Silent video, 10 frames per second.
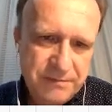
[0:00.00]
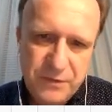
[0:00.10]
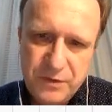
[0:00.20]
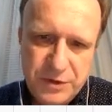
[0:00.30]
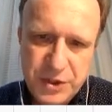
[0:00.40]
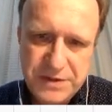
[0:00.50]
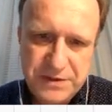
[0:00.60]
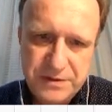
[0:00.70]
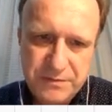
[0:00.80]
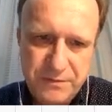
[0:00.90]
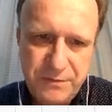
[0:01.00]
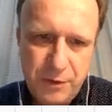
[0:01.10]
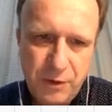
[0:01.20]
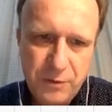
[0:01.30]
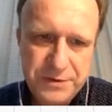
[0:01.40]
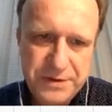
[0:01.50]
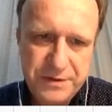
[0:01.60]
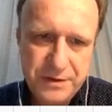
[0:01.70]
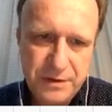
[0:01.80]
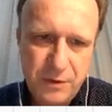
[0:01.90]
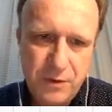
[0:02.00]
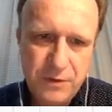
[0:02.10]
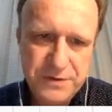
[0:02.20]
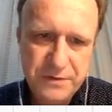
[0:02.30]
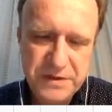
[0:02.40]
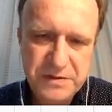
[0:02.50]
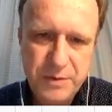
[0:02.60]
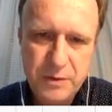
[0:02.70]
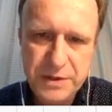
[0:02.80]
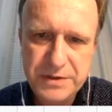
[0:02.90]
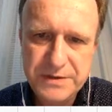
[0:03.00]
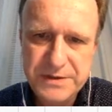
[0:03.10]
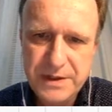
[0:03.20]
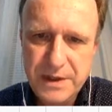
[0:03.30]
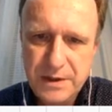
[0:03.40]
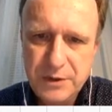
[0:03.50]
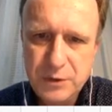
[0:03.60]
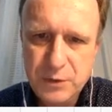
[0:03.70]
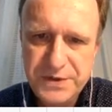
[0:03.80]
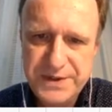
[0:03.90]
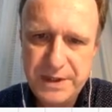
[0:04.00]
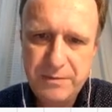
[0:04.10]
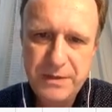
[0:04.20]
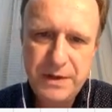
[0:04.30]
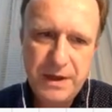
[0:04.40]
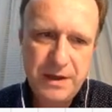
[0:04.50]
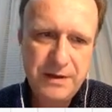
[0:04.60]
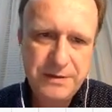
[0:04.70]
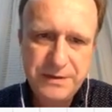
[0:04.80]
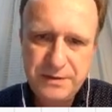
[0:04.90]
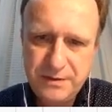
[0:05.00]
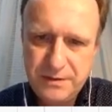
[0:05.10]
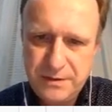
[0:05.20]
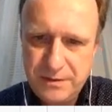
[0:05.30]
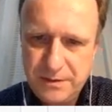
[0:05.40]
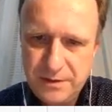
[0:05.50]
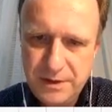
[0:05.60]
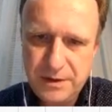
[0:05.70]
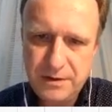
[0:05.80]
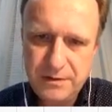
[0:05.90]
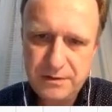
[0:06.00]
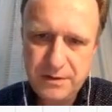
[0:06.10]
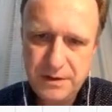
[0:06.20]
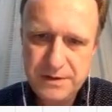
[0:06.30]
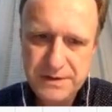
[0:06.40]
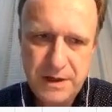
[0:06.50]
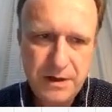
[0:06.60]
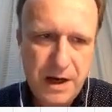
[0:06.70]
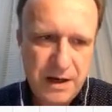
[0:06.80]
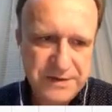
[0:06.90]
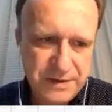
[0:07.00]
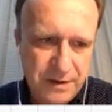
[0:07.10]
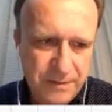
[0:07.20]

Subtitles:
We just followed the laws of exponents, used them, and here is our answer.